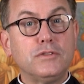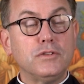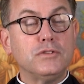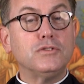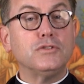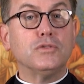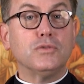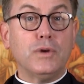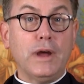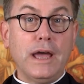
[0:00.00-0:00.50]
to
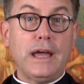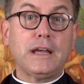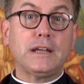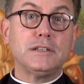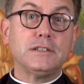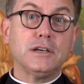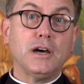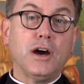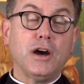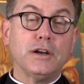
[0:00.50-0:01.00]

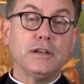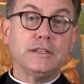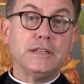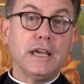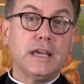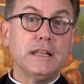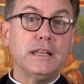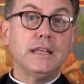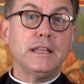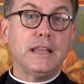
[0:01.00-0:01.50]
direct our
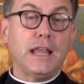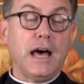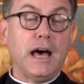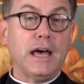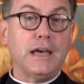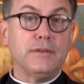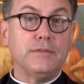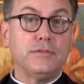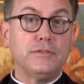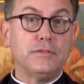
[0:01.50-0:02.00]
daily
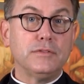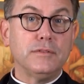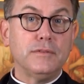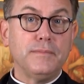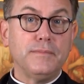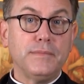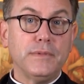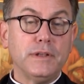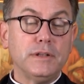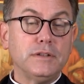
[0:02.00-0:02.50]
lives,
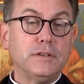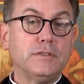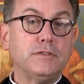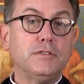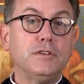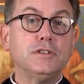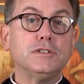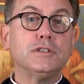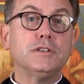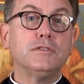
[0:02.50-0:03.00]

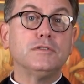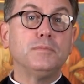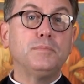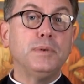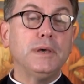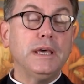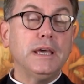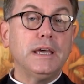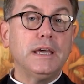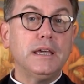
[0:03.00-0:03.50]
decisions
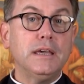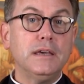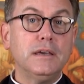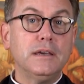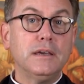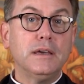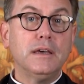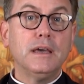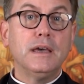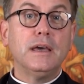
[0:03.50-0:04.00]
big
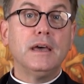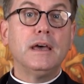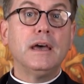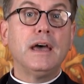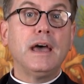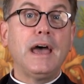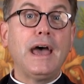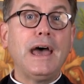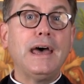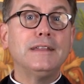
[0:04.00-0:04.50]

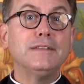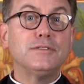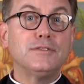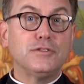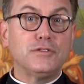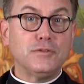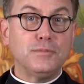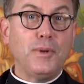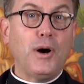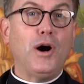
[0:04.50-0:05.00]
and
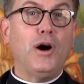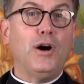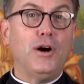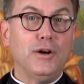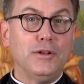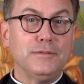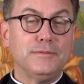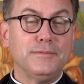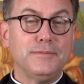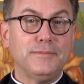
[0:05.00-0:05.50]

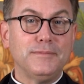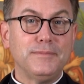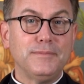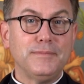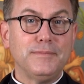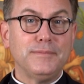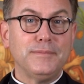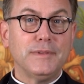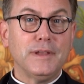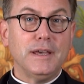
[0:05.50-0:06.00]
small.
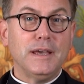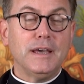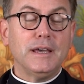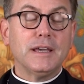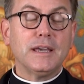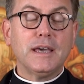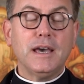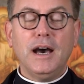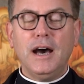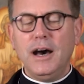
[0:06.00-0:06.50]

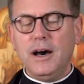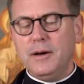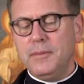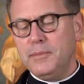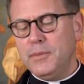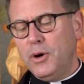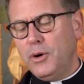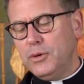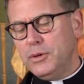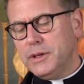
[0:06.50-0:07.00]

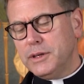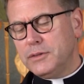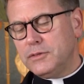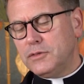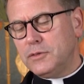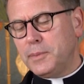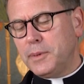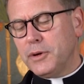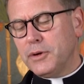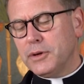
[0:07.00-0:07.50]
Come, Holy
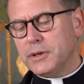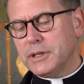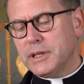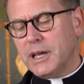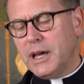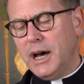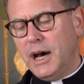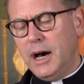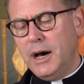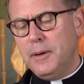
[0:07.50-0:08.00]
Spirit,
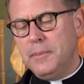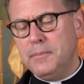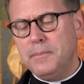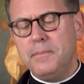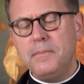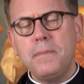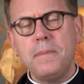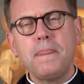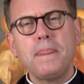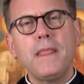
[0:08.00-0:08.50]

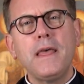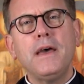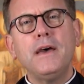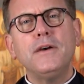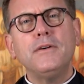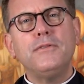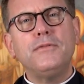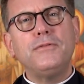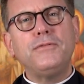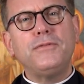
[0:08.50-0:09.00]
come,
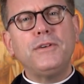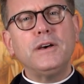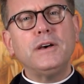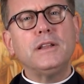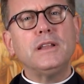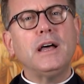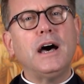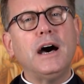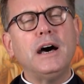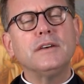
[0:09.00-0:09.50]

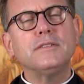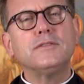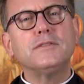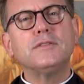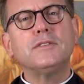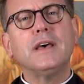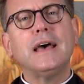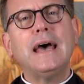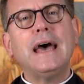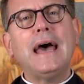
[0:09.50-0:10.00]
fill
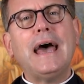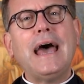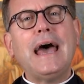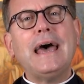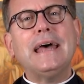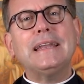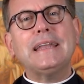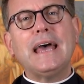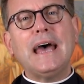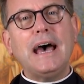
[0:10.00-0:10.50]
us
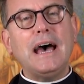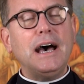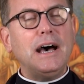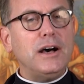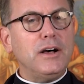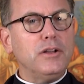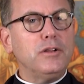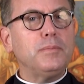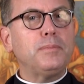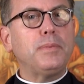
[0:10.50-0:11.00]
and
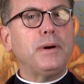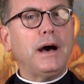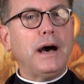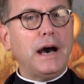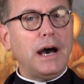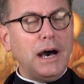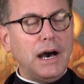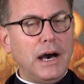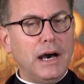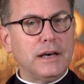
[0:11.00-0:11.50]
help
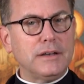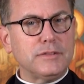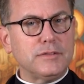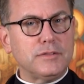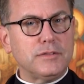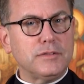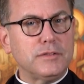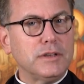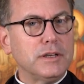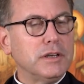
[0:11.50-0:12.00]

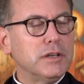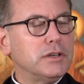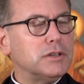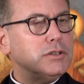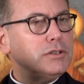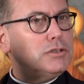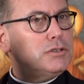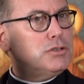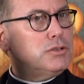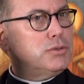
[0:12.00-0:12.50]
us
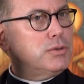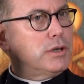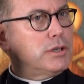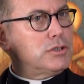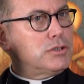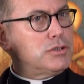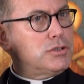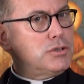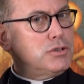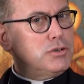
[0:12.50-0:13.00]
to
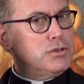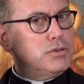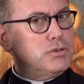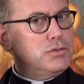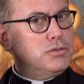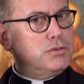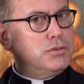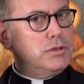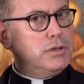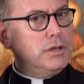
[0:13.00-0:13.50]

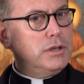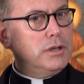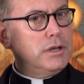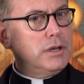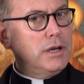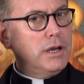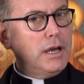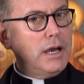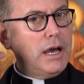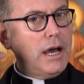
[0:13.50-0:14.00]
attune
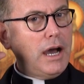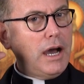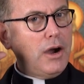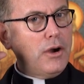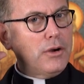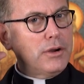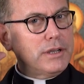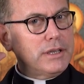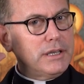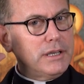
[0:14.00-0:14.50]

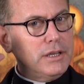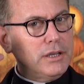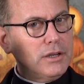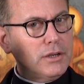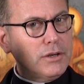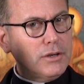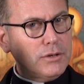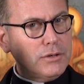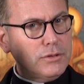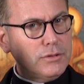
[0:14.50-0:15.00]
our
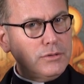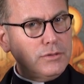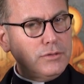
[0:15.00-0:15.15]
ears,